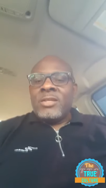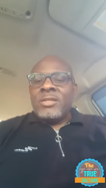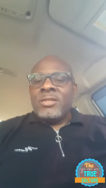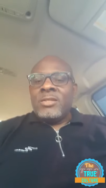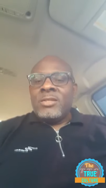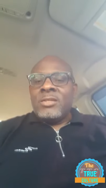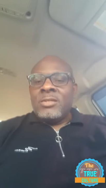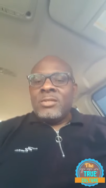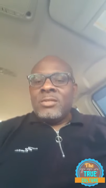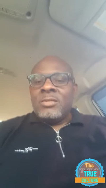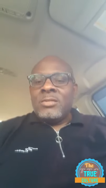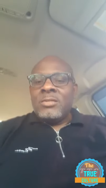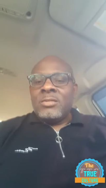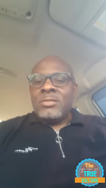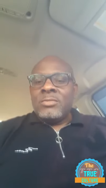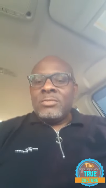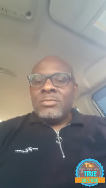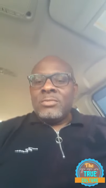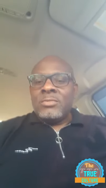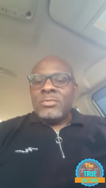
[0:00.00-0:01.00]

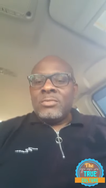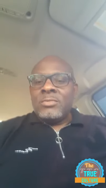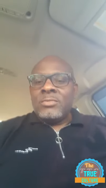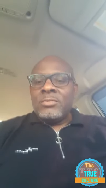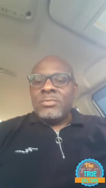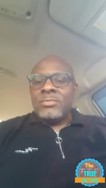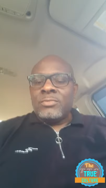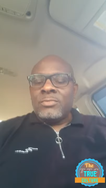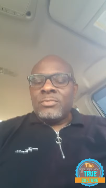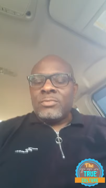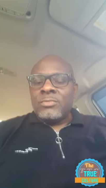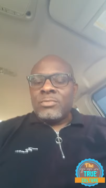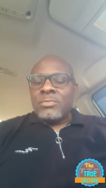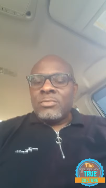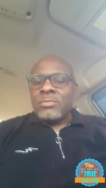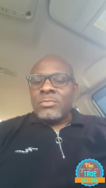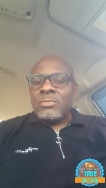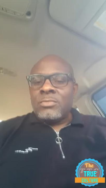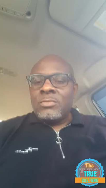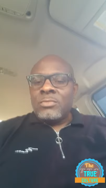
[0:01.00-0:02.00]

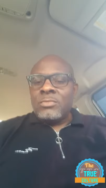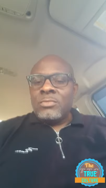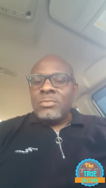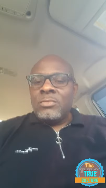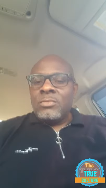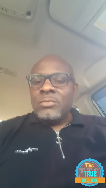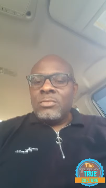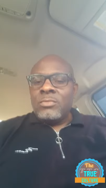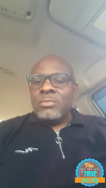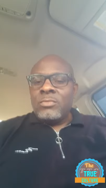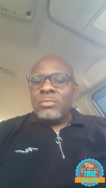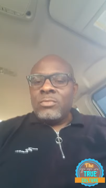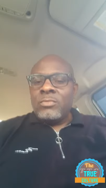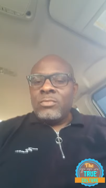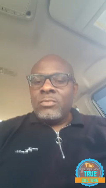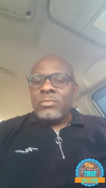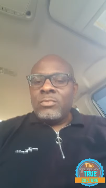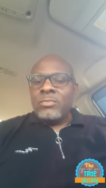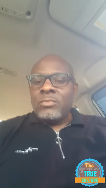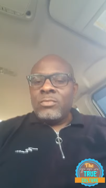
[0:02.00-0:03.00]

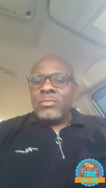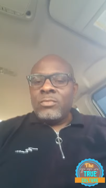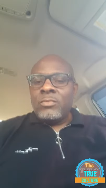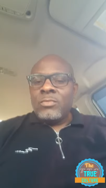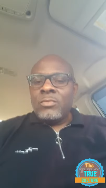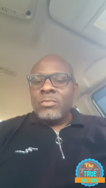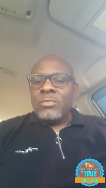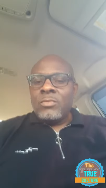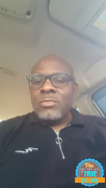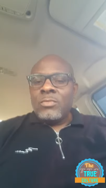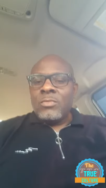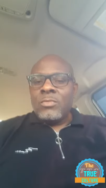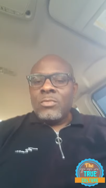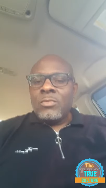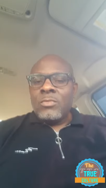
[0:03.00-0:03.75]
(silence)